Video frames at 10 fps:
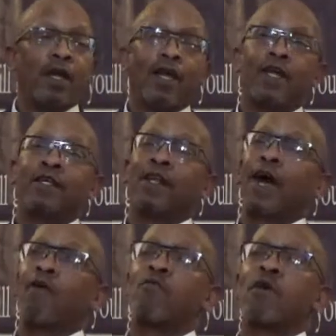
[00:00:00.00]
And
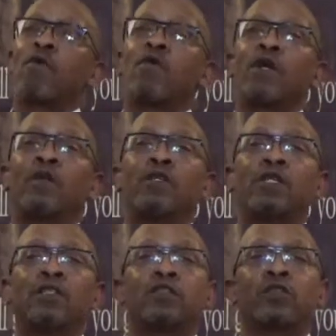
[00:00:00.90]
I remember
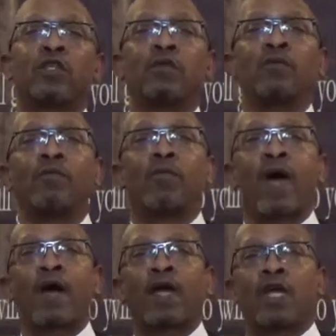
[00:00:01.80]
in
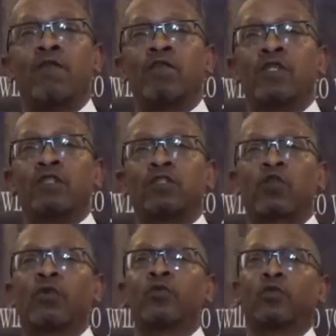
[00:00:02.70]
back even in
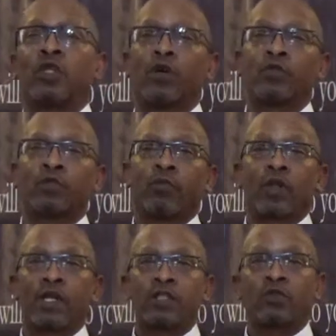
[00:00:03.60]
scripture, there was a
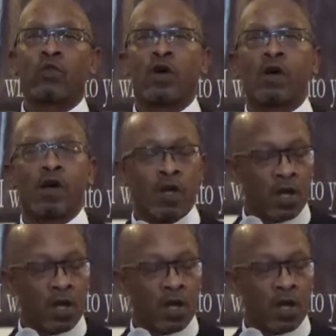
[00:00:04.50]
place where